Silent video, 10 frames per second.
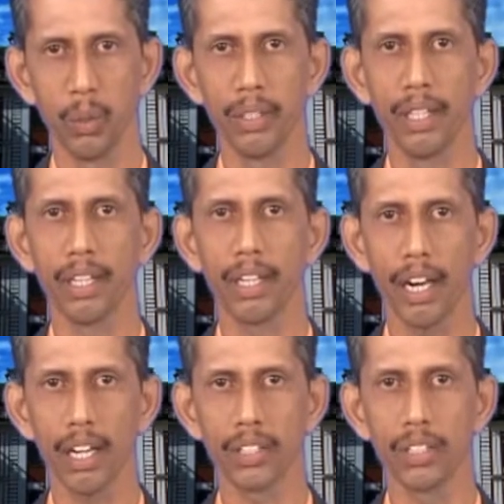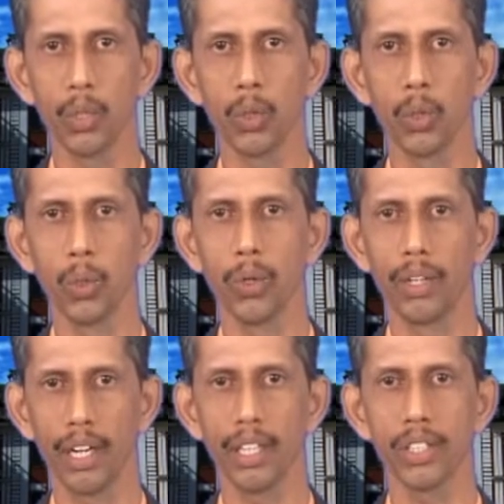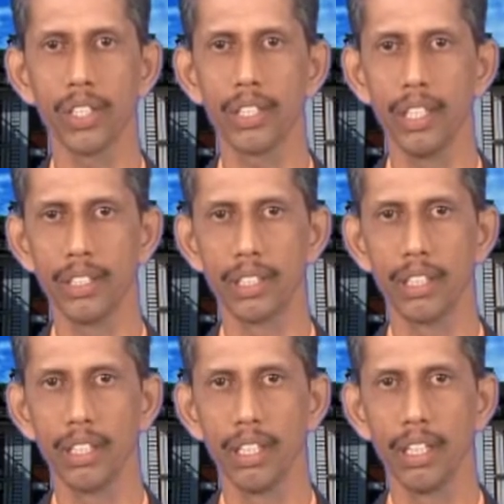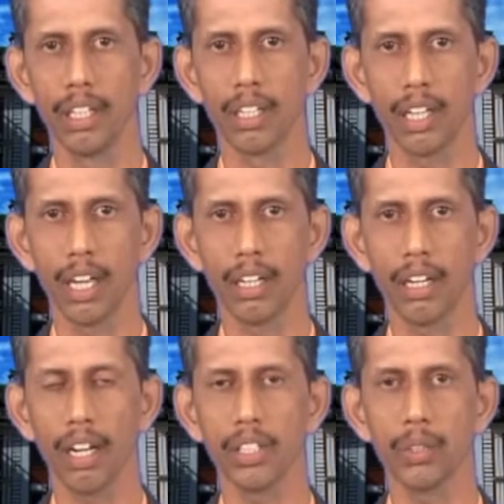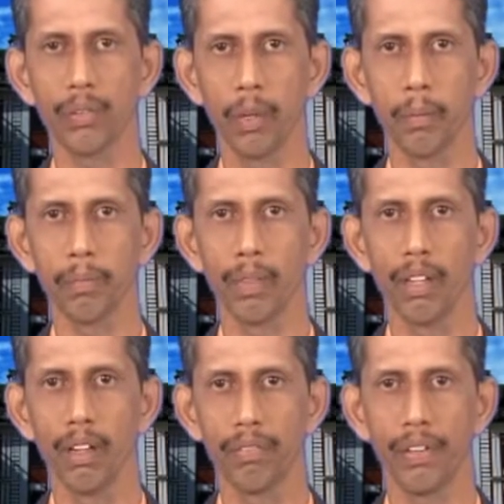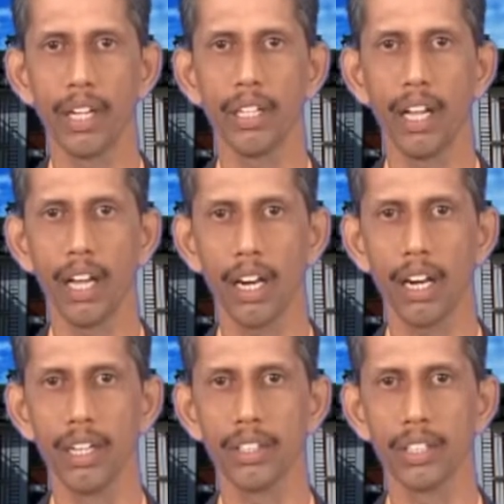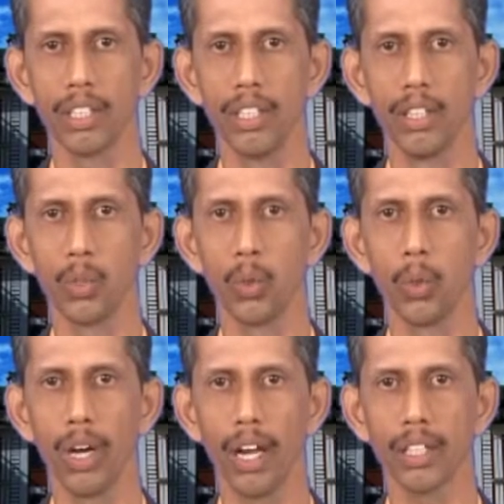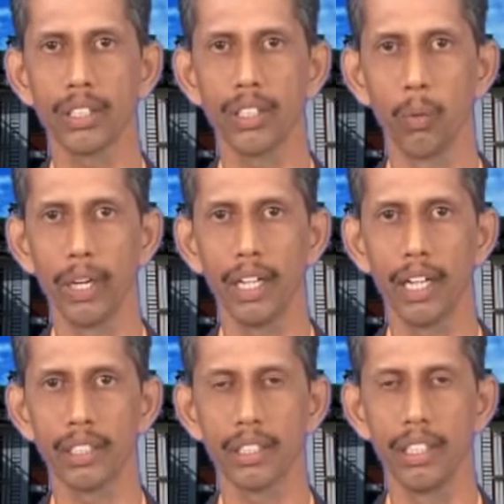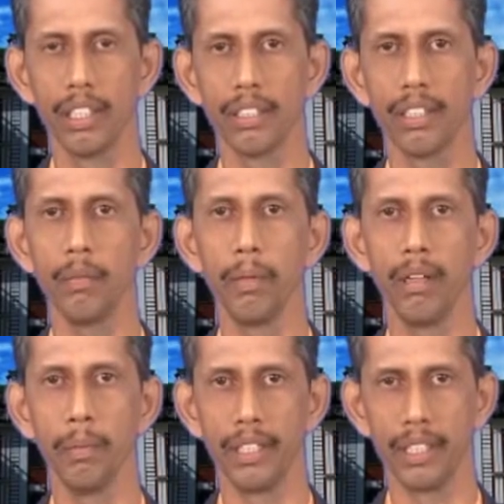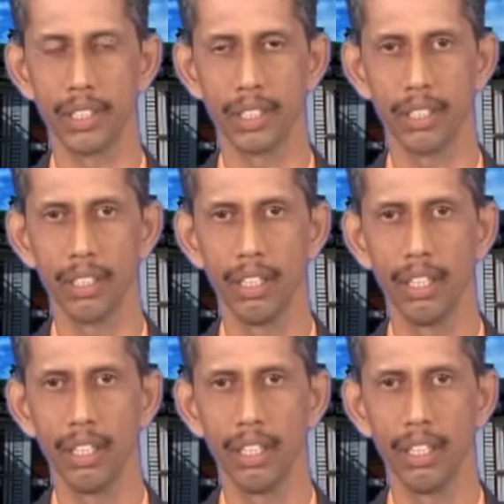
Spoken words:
The cracks due to drying shrinkage can range from fine hairlines to as wide as 3 millimeters.